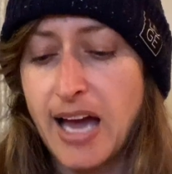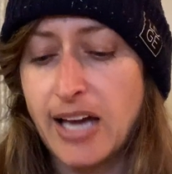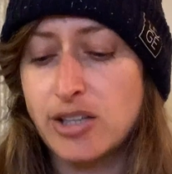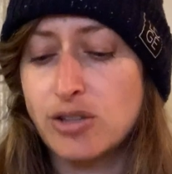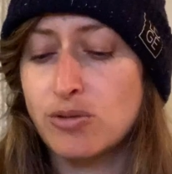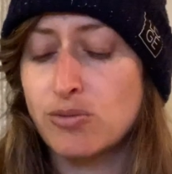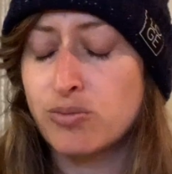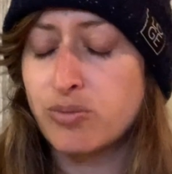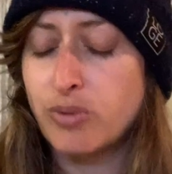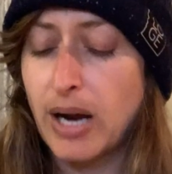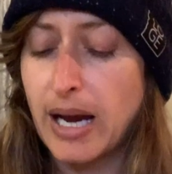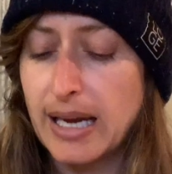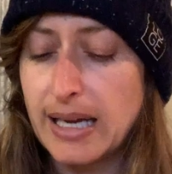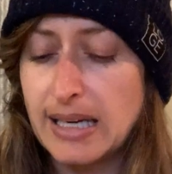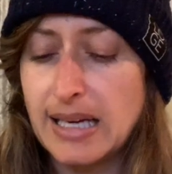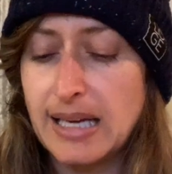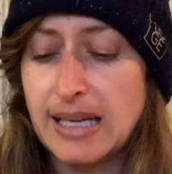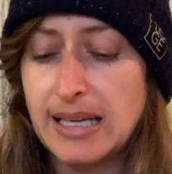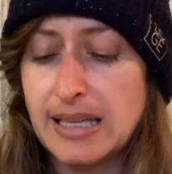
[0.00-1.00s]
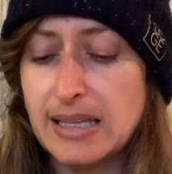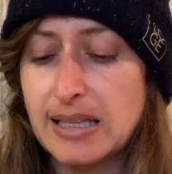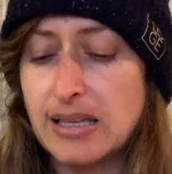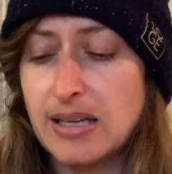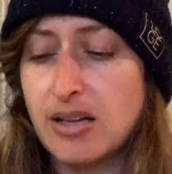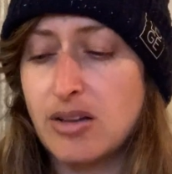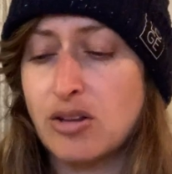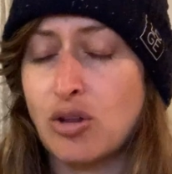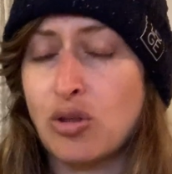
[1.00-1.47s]
And you're right
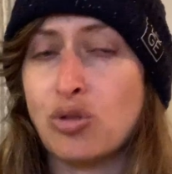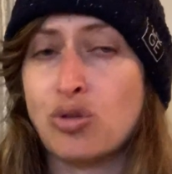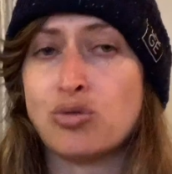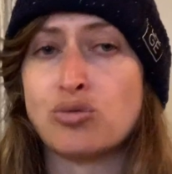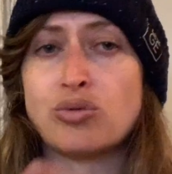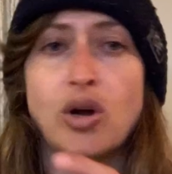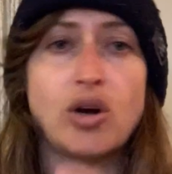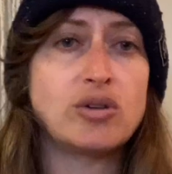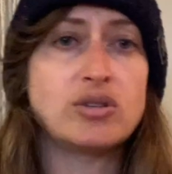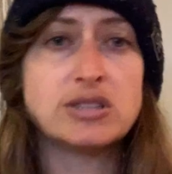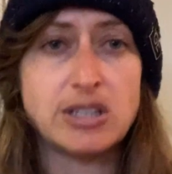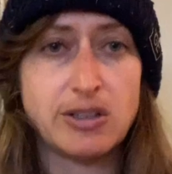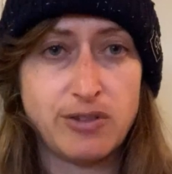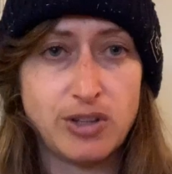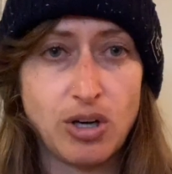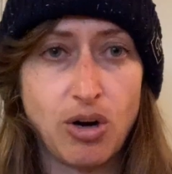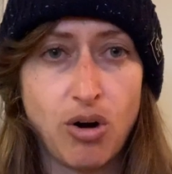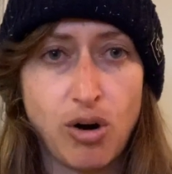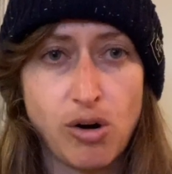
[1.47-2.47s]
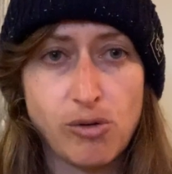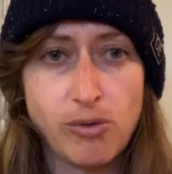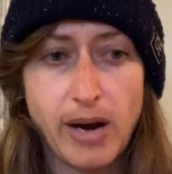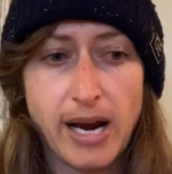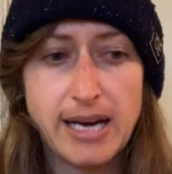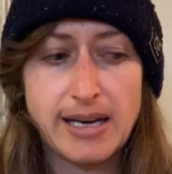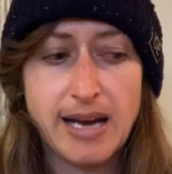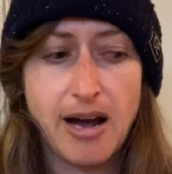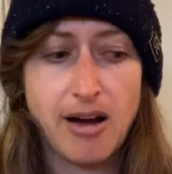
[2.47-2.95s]
in the throes of it all
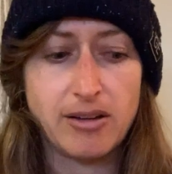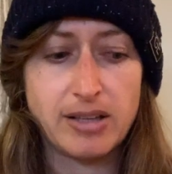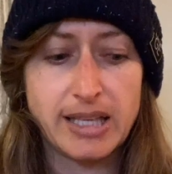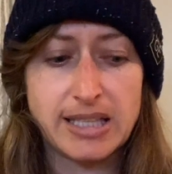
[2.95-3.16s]
right now.